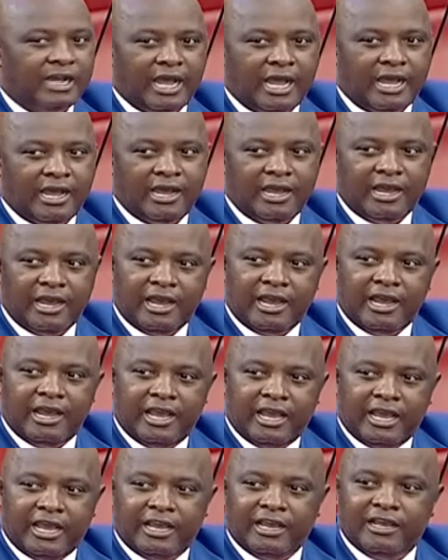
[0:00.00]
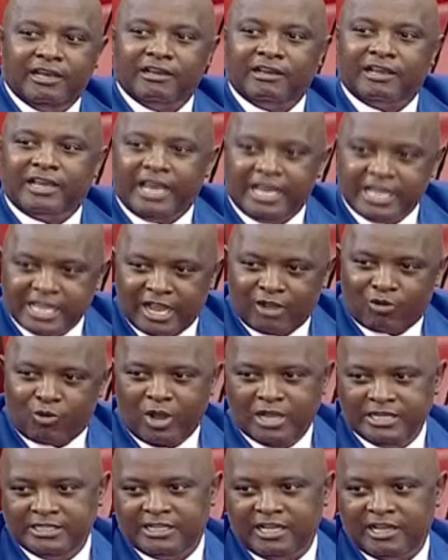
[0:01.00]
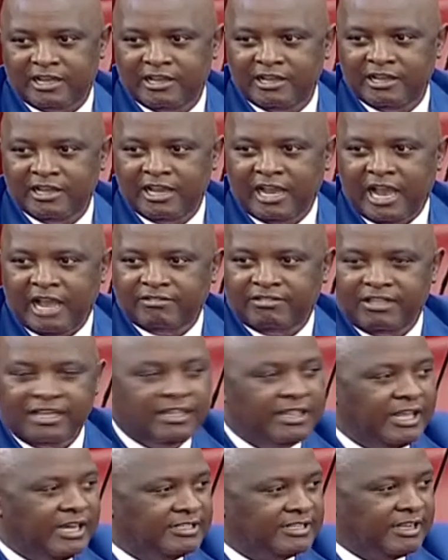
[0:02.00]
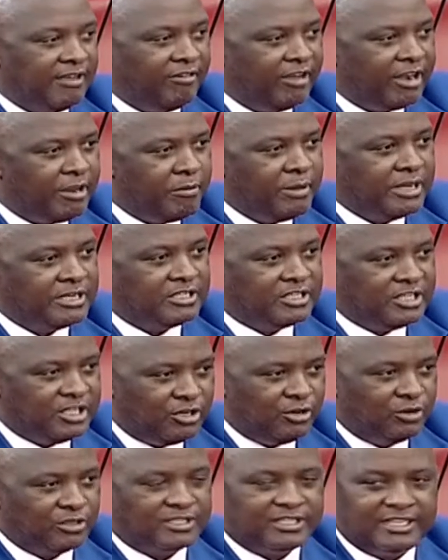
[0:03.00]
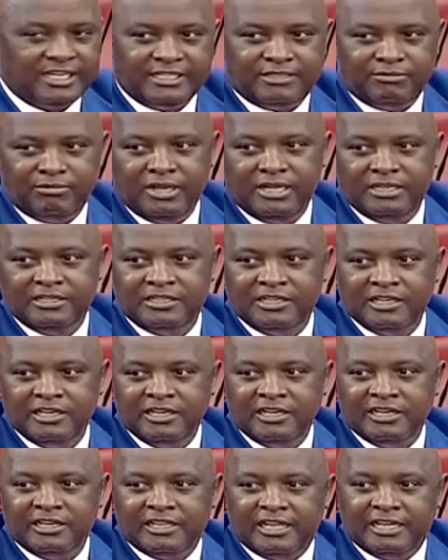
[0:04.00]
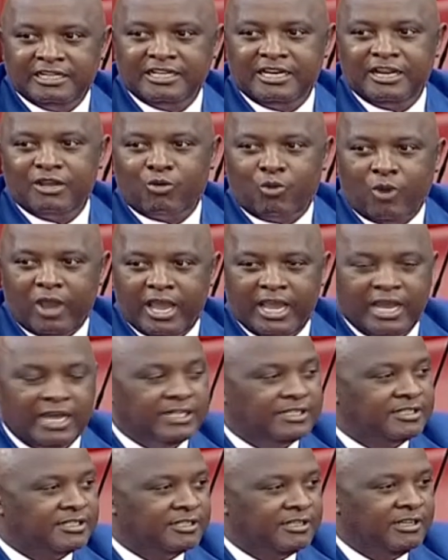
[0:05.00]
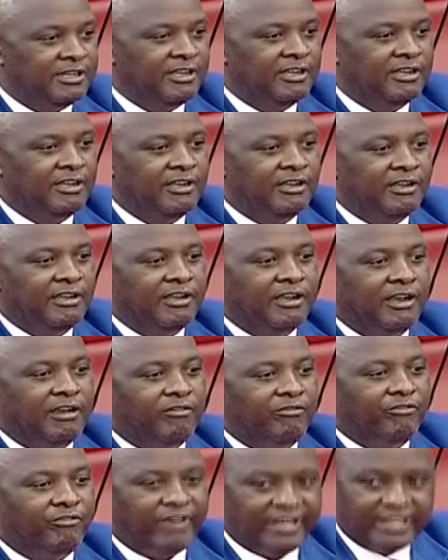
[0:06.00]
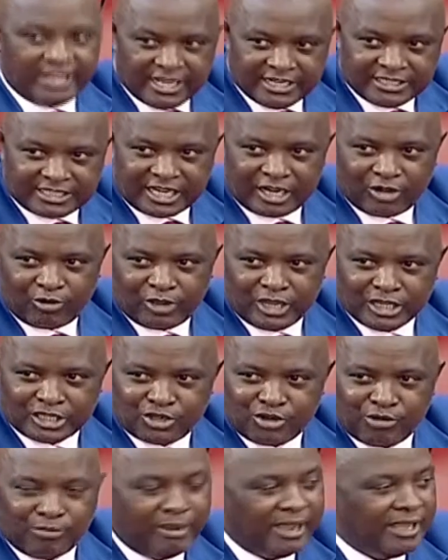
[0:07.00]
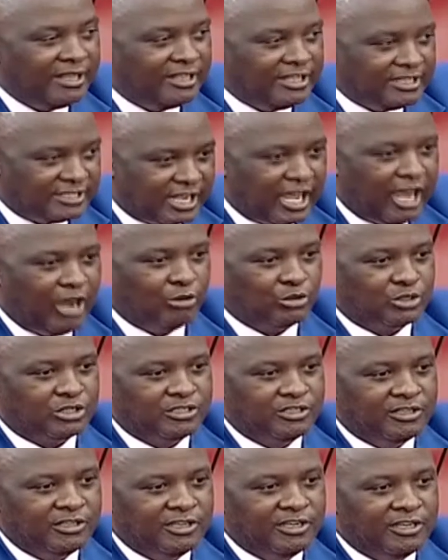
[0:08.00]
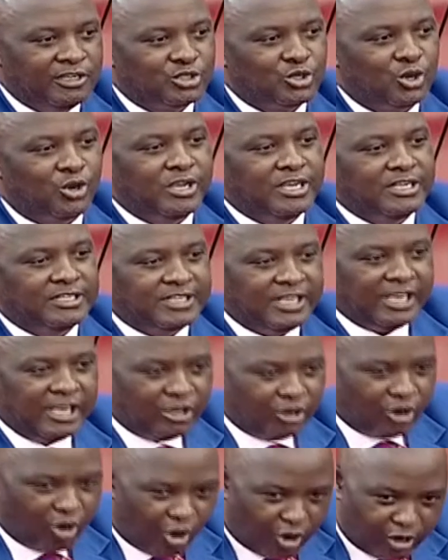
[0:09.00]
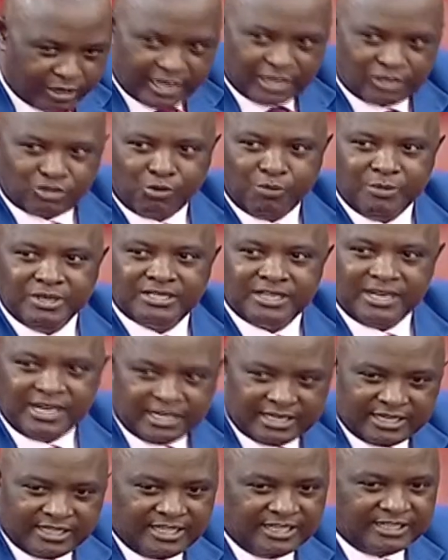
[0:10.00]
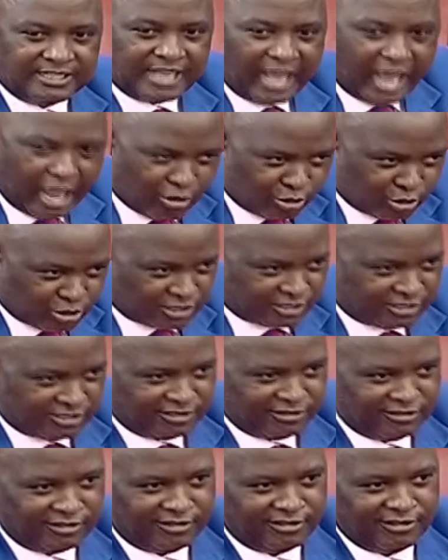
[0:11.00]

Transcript: uh, Kenya Kwanza, I think that's a very material statement that it requires further interrogation by this house. So is he in order to mislead this house